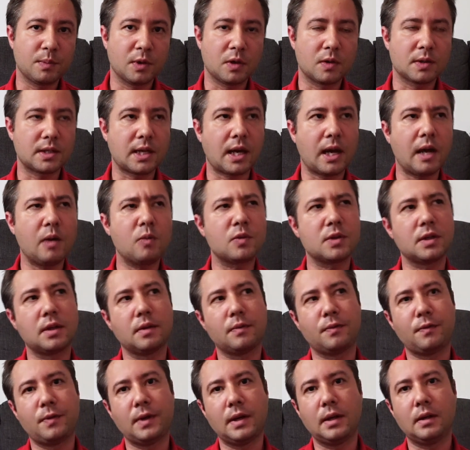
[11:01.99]
because I wasn't
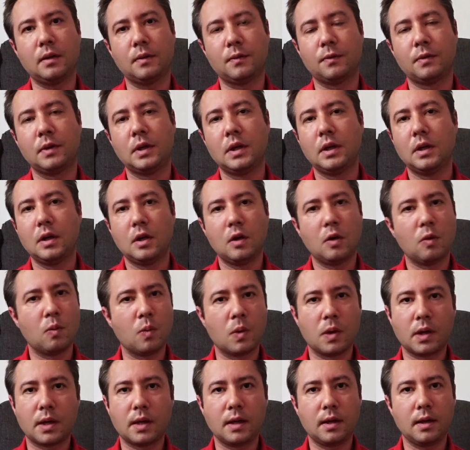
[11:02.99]
a fan of
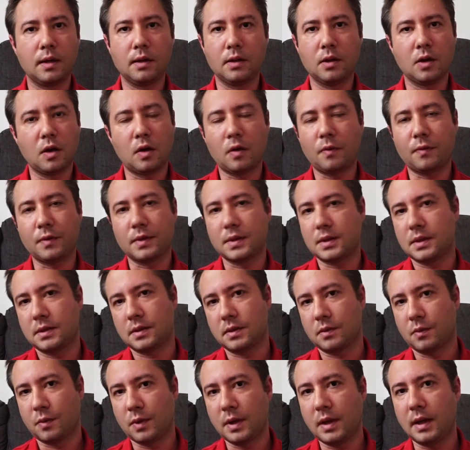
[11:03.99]
working in the office,
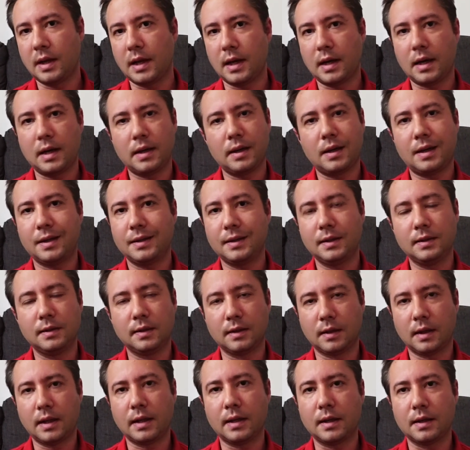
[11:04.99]
really. I
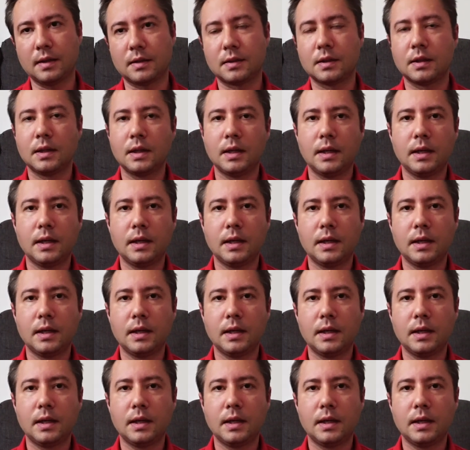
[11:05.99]
didn't like it.